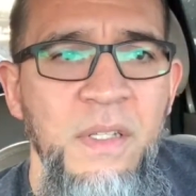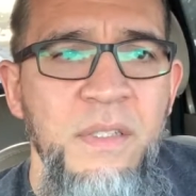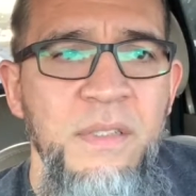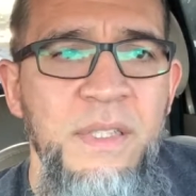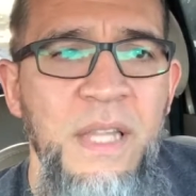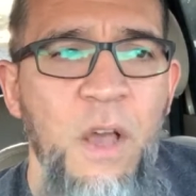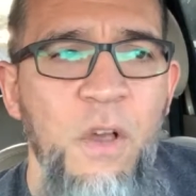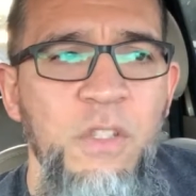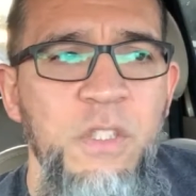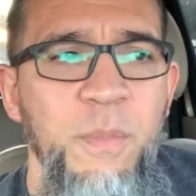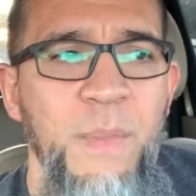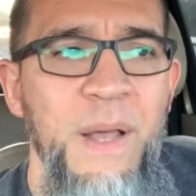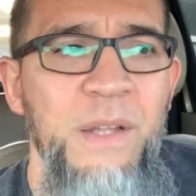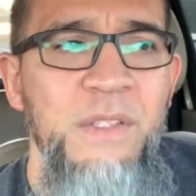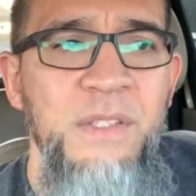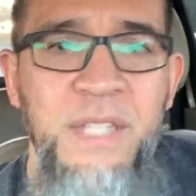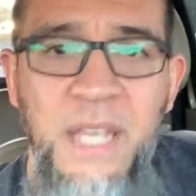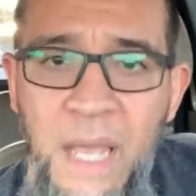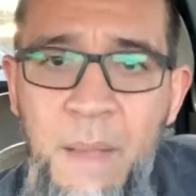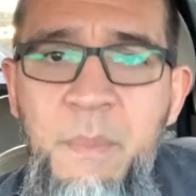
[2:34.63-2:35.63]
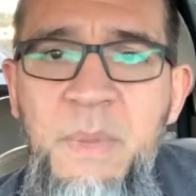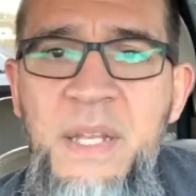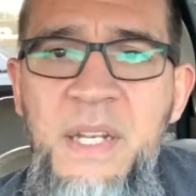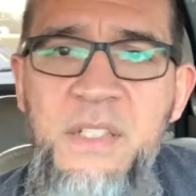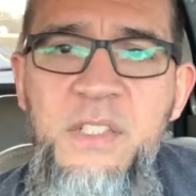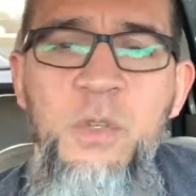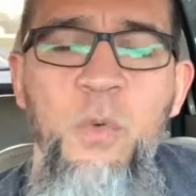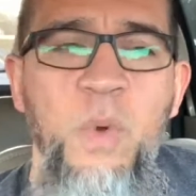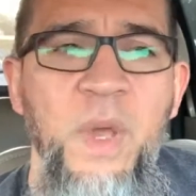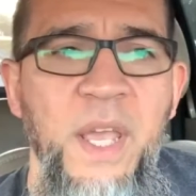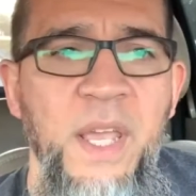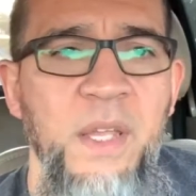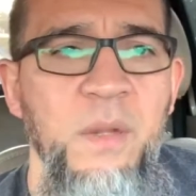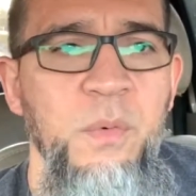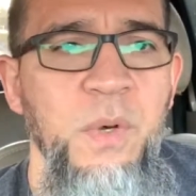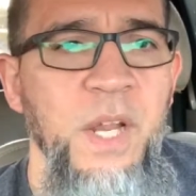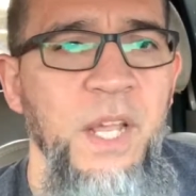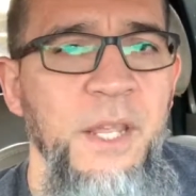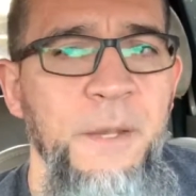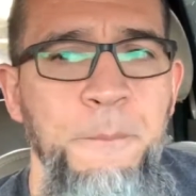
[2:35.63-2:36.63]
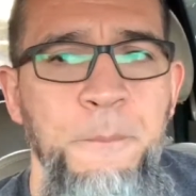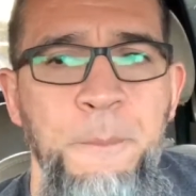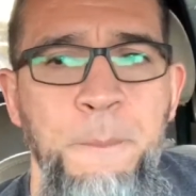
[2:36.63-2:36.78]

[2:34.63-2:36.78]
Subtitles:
that was about 10 minutes away, right?